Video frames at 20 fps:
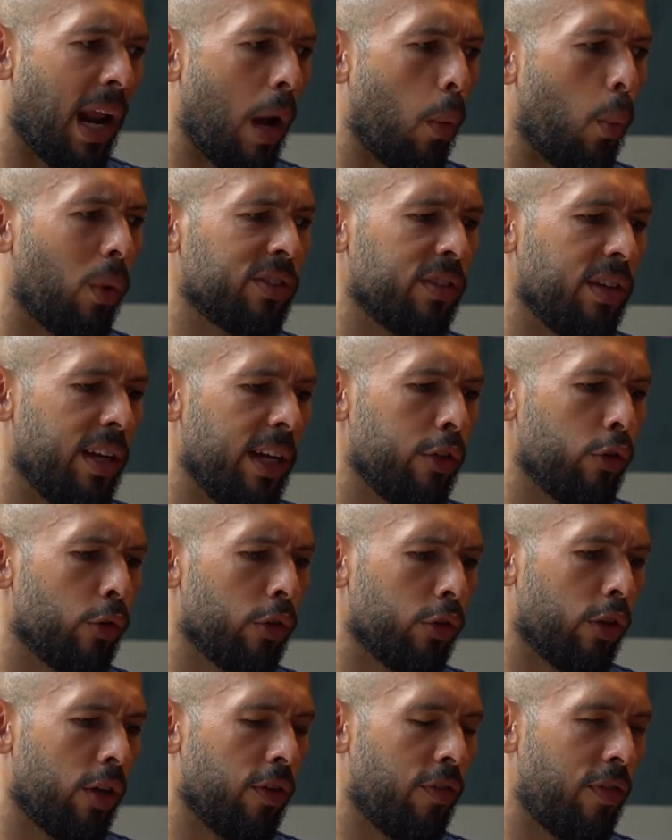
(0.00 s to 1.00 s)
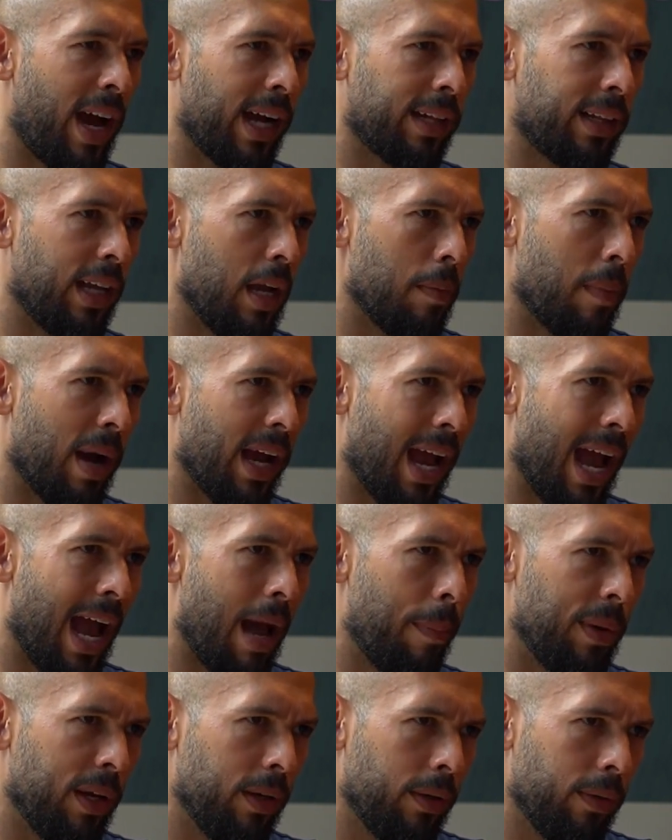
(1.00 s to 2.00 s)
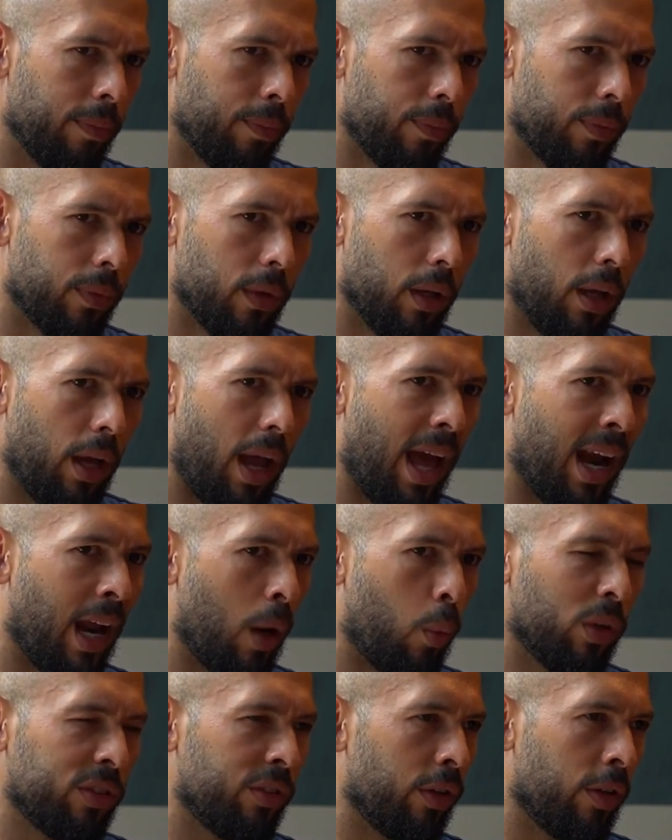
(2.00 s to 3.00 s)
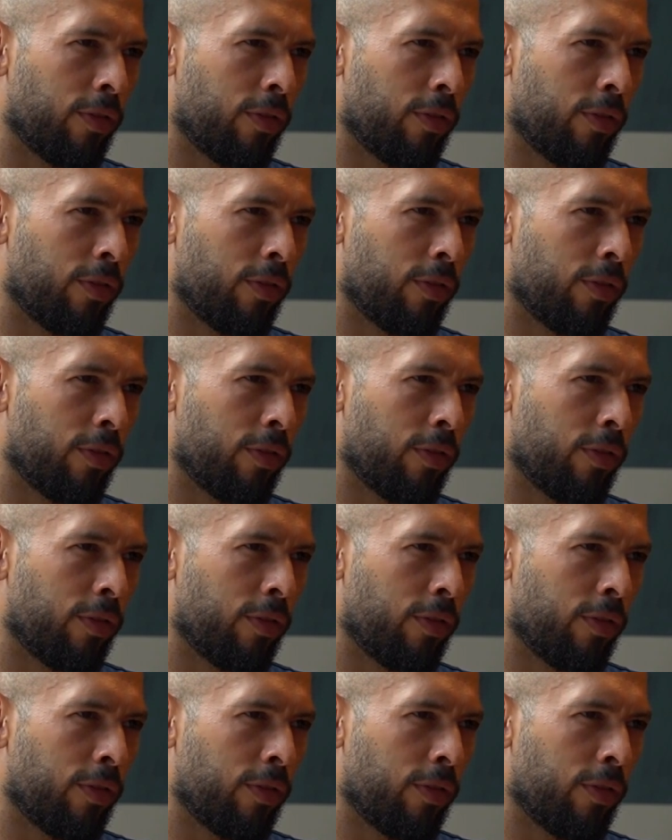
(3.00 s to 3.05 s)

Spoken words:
I wasn't ignorant to the fact that it might happen, and I wasn't